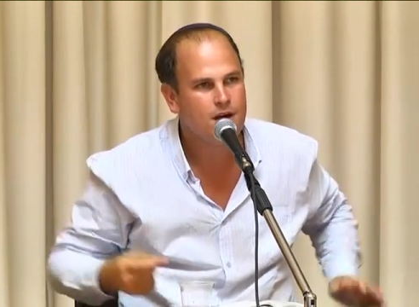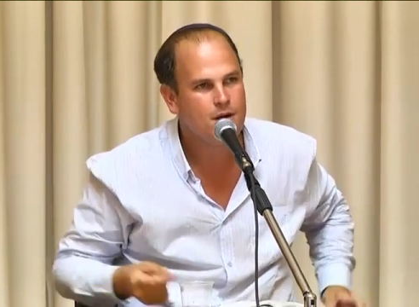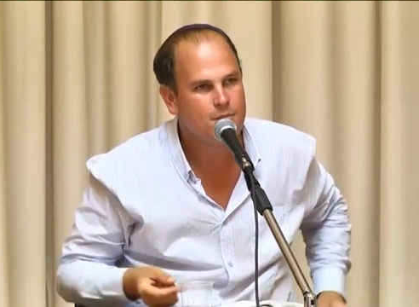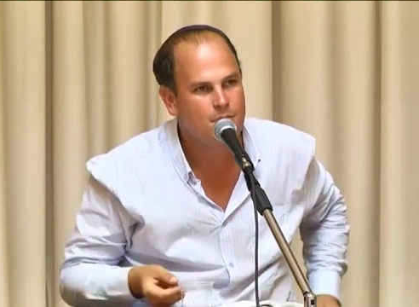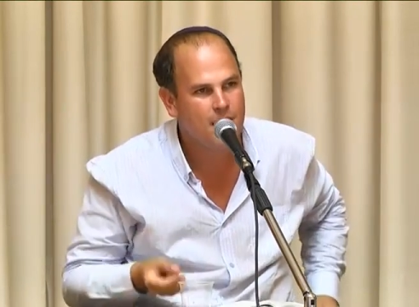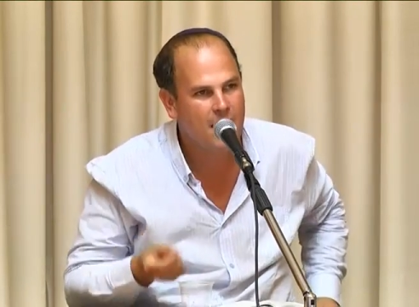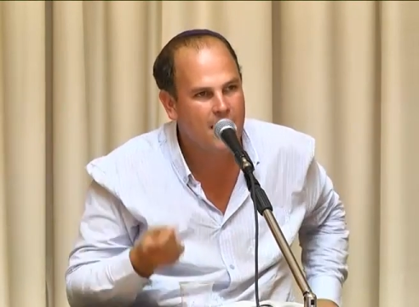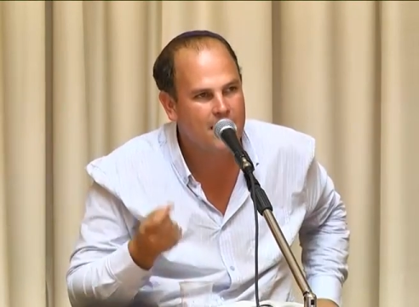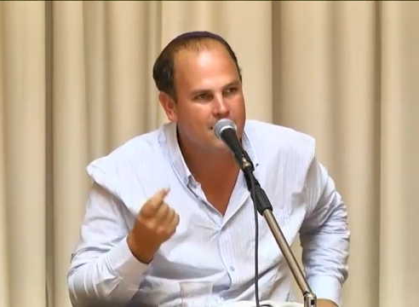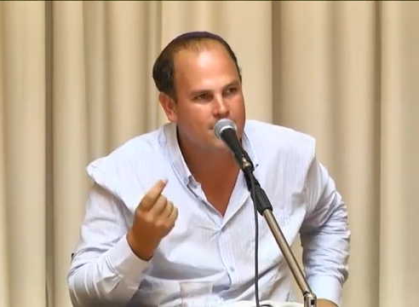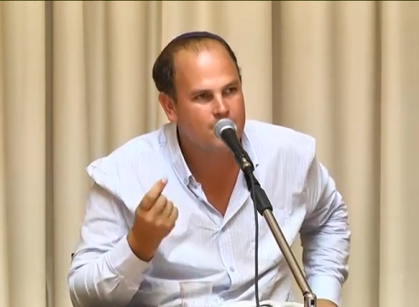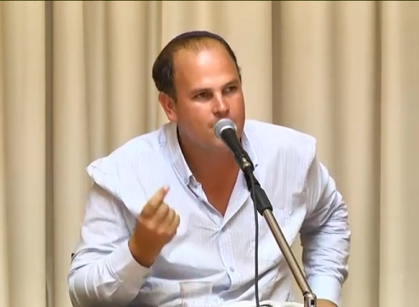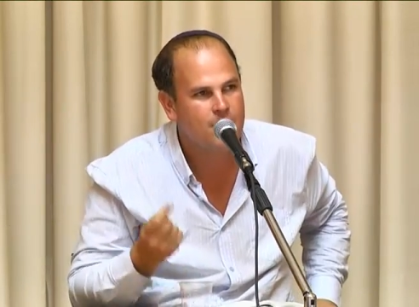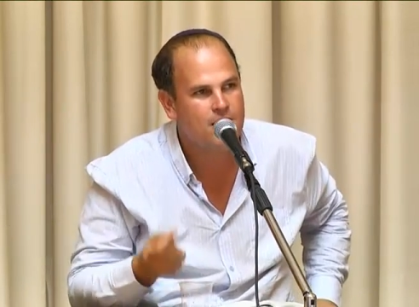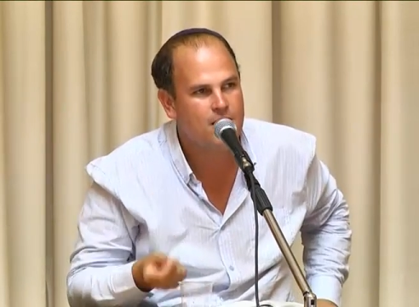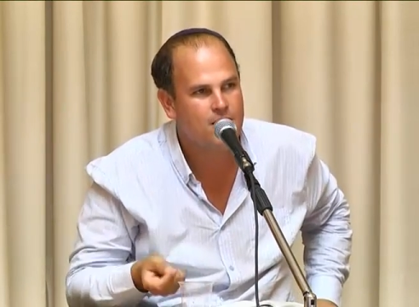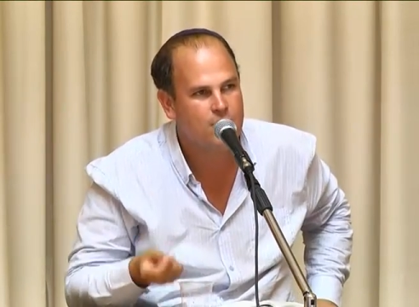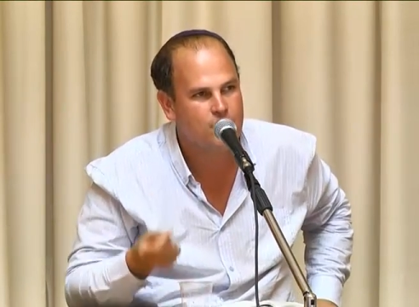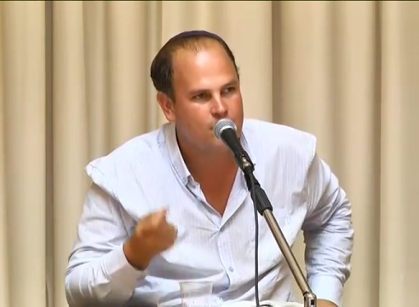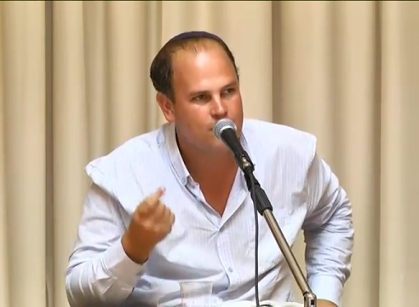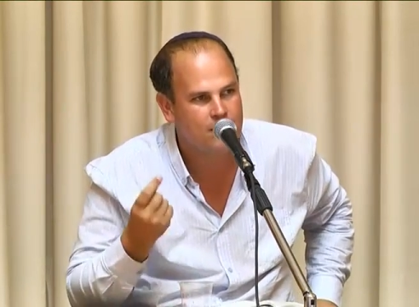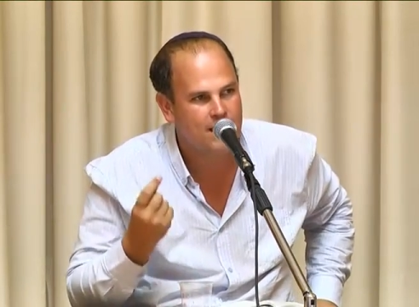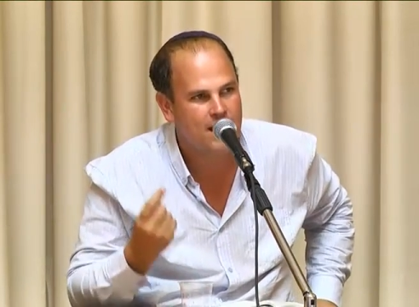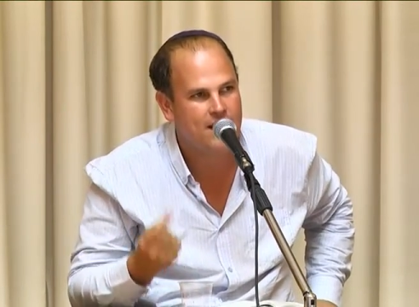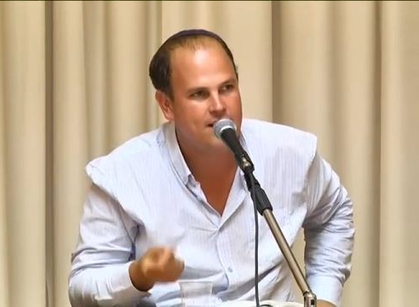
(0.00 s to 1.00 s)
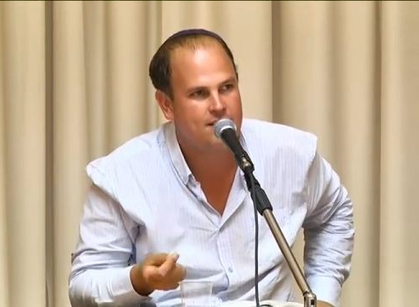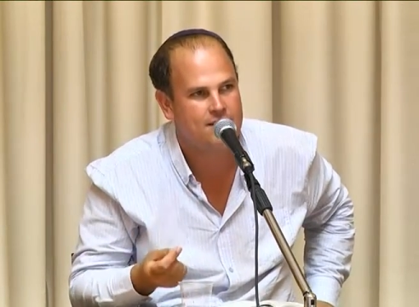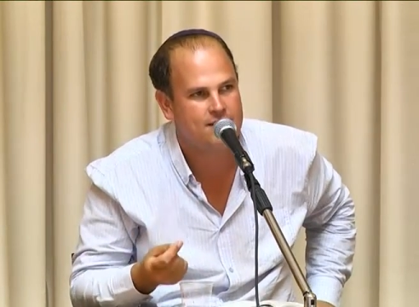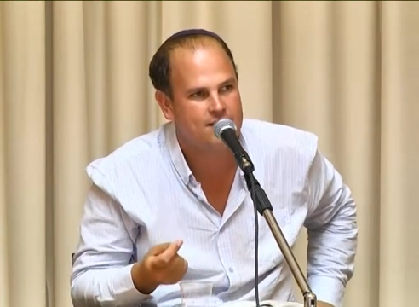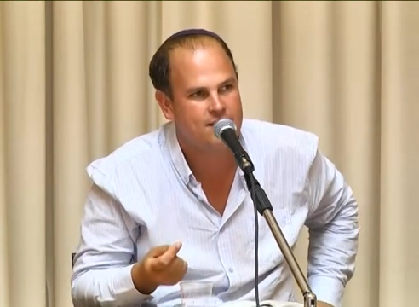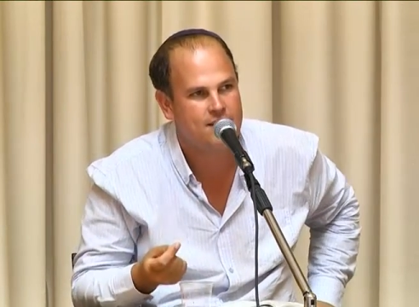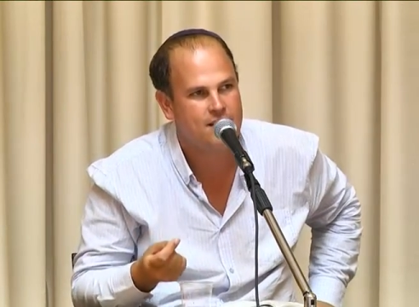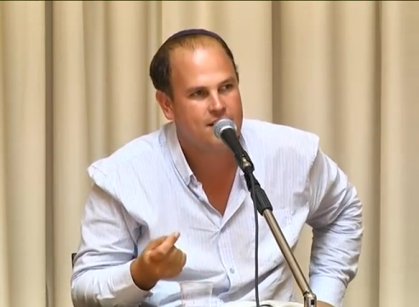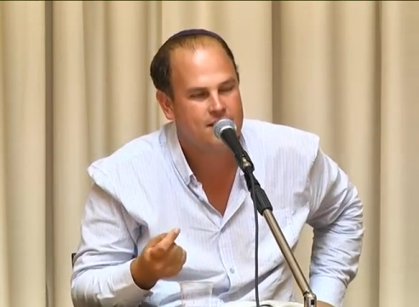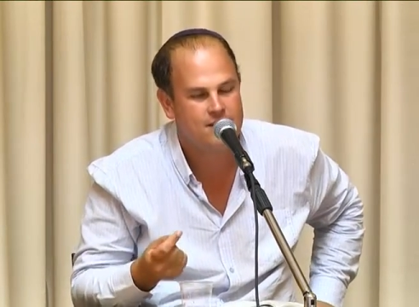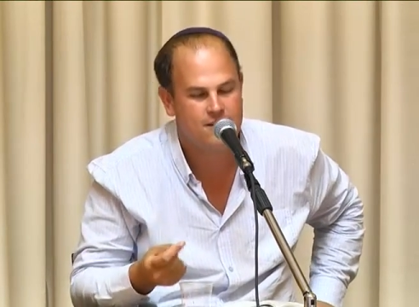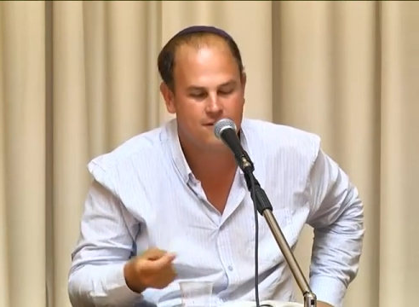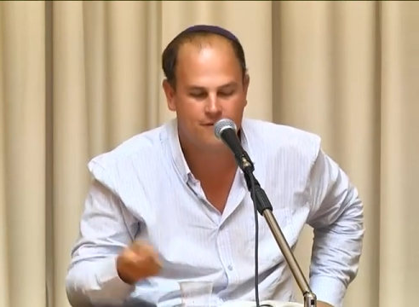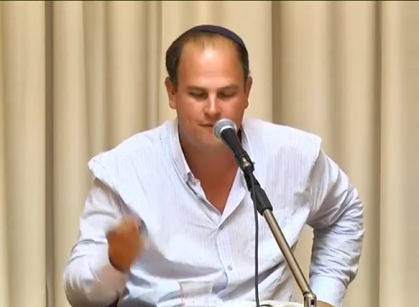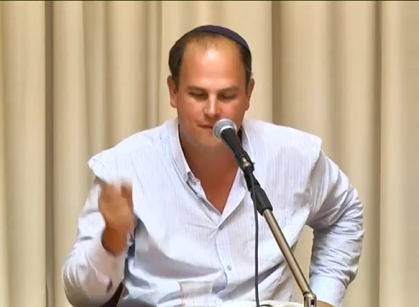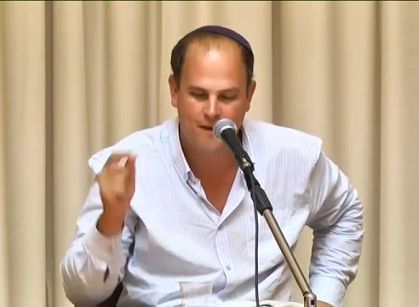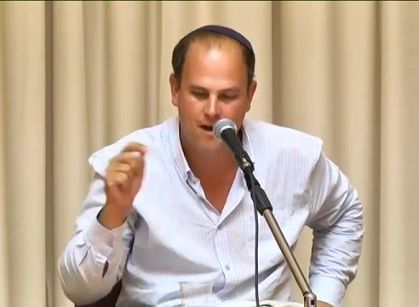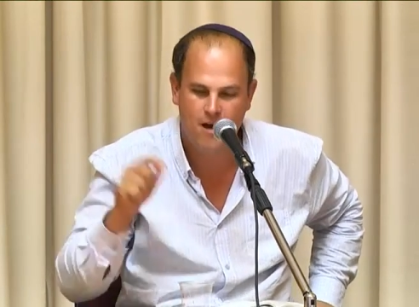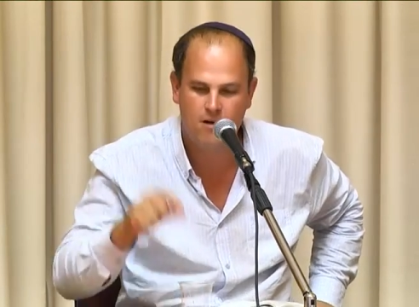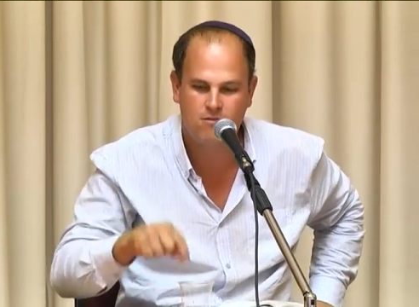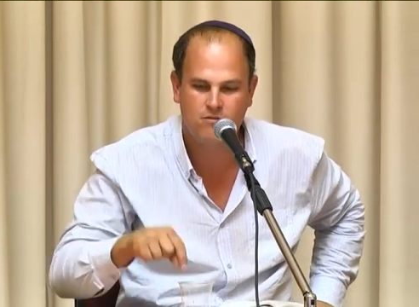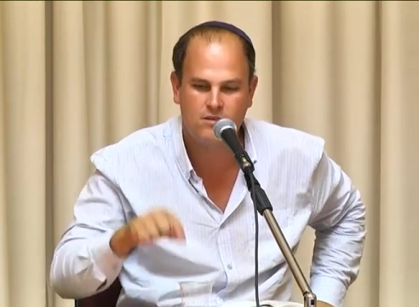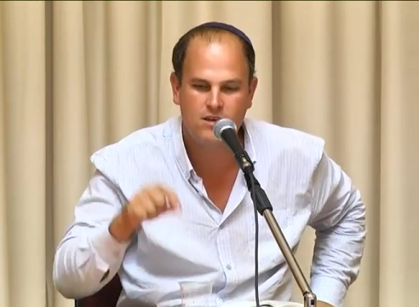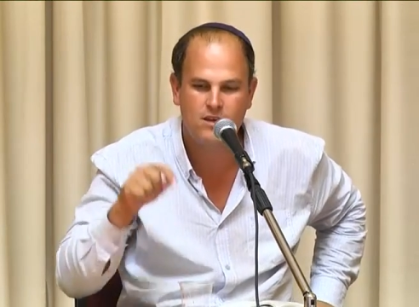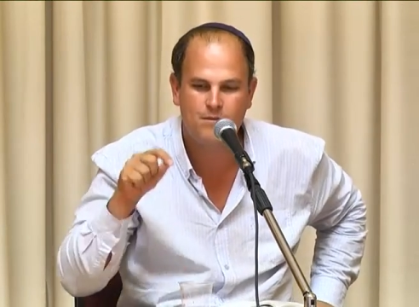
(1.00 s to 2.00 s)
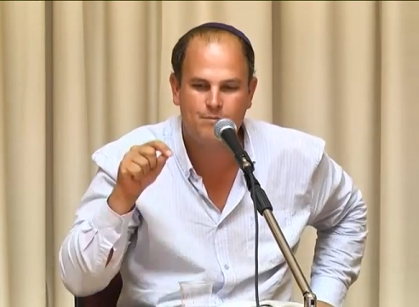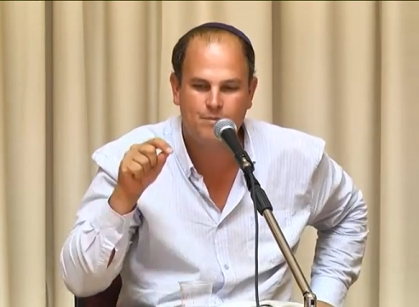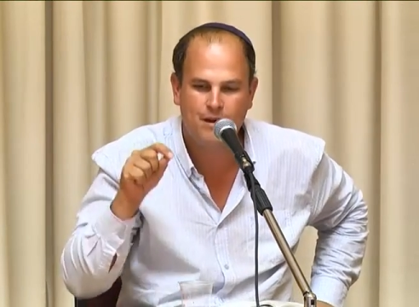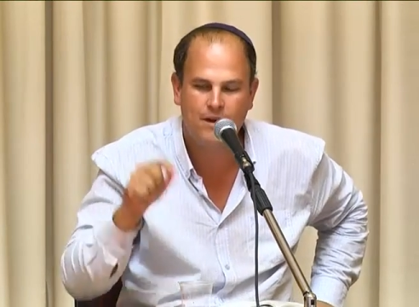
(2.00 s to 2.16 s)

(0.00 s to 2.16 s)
by the way, creates the founding